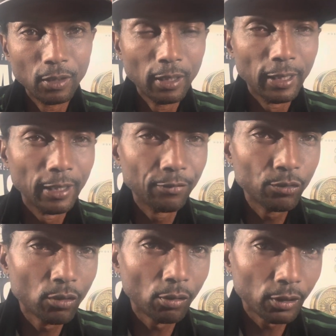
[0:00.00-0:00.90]
and if you
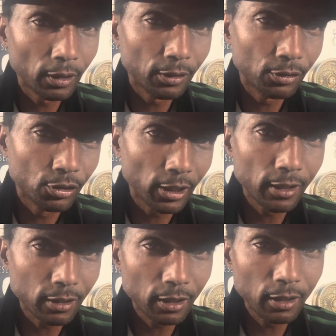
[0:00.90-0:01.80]
know the
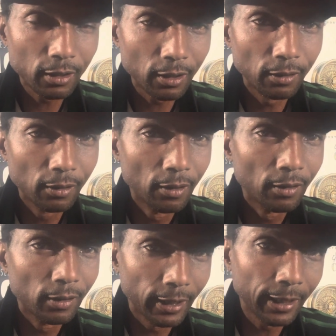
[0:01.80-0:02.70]
Jay-Z and the
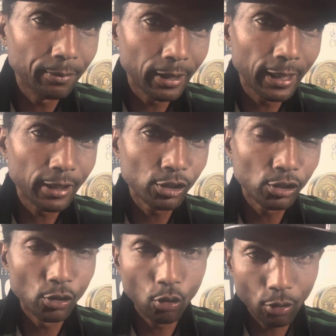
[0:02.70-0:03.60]
Dame Dash
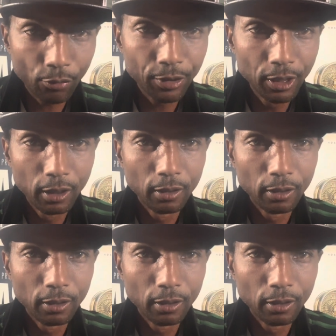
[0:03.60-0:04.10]
story,